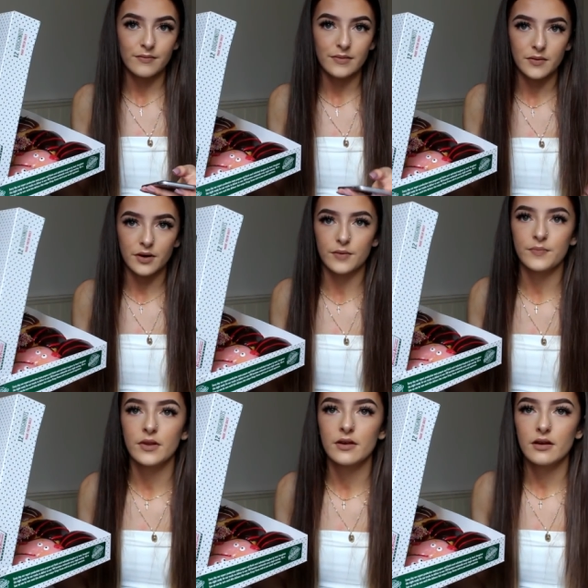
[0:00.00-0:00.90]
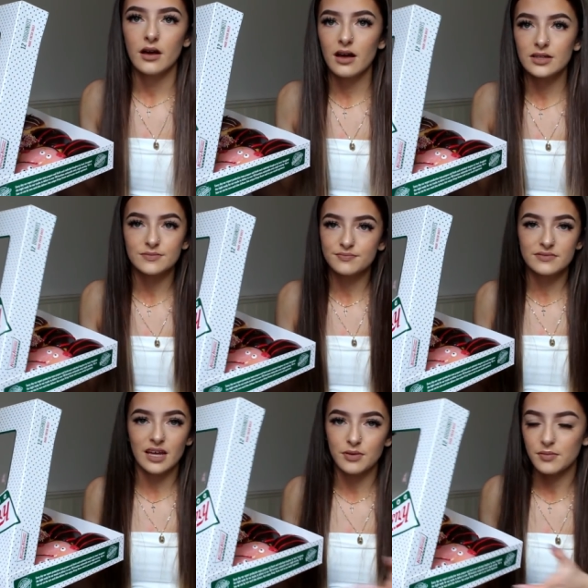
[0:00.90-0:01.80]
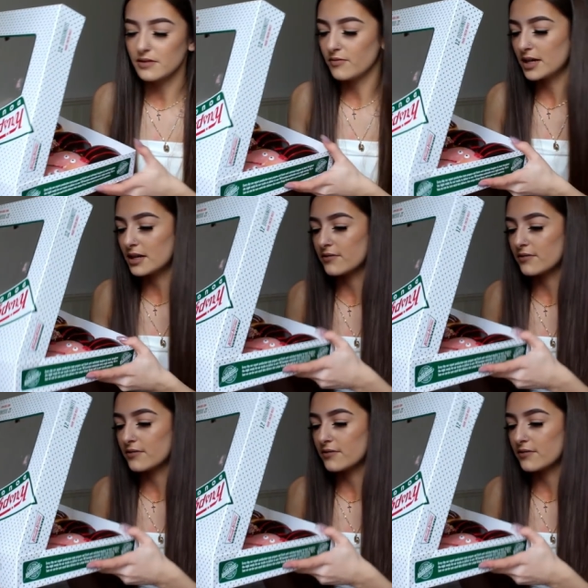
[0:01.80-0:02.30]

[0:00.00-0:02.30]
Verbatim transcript: There we go. I, uh, that probably didn't make a